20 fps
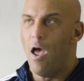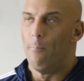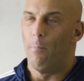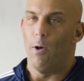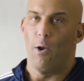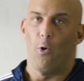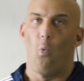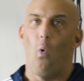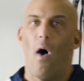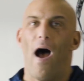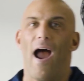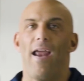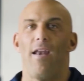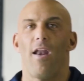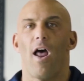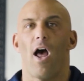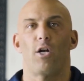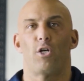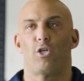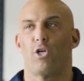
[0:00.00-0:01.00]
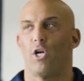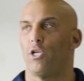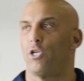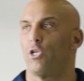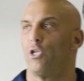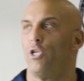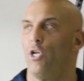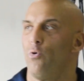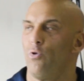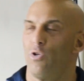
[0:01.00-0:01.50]
But why not
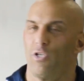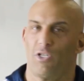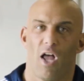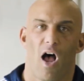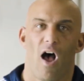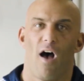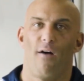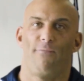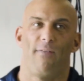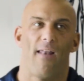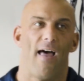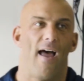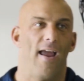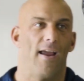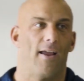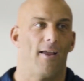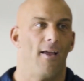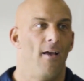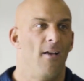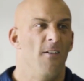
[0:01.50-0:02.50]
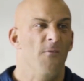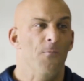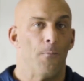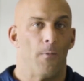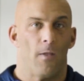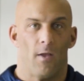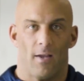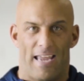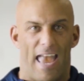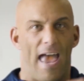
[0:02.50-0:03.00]
just do stuff like
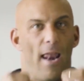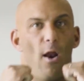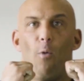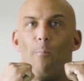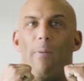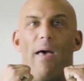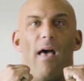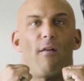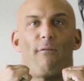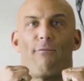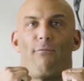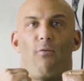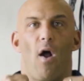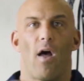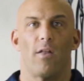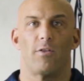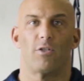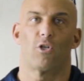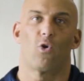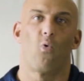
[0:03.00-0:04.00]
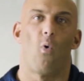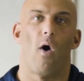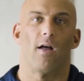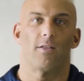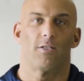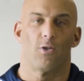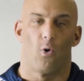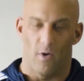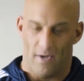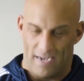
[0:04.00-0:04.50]
kettlebell front
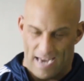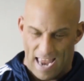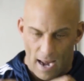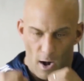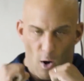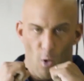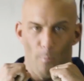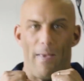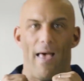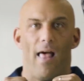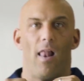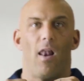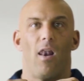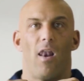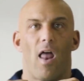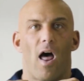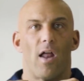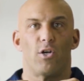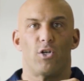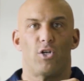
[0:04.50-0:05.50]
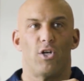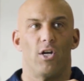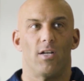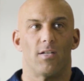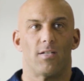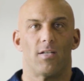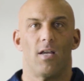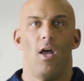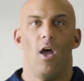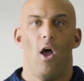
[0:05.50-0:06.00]
squats, or kettlebell
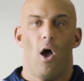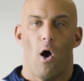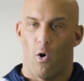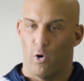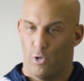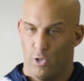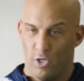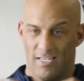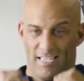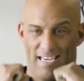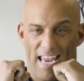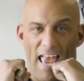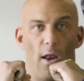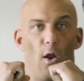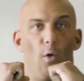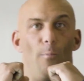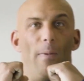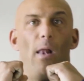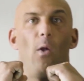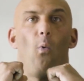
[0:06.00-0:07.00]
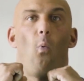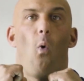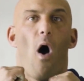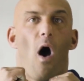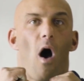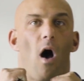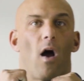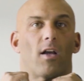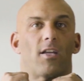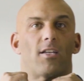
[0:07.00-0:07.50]
lunges, or just kettlebell
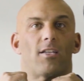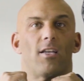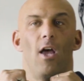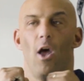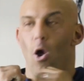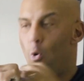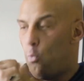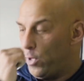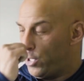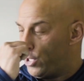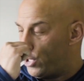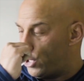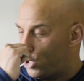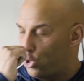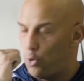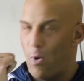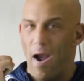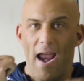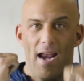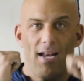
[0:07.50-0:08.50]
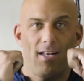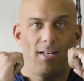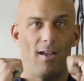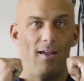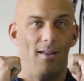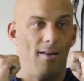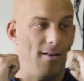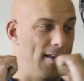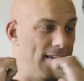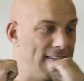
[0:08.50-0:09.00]
walks, which
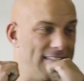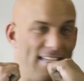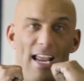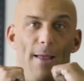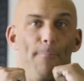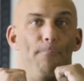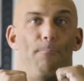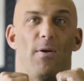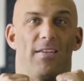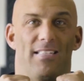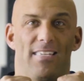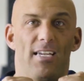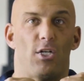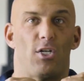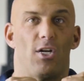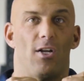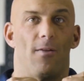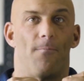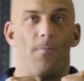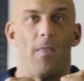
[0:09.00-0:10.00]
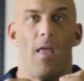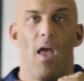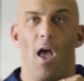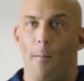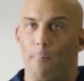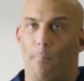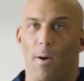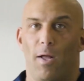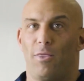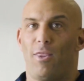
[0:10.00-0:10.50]
strengthen the same position,
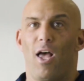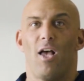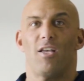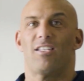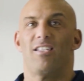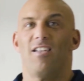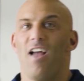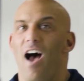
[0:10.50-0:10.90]
but does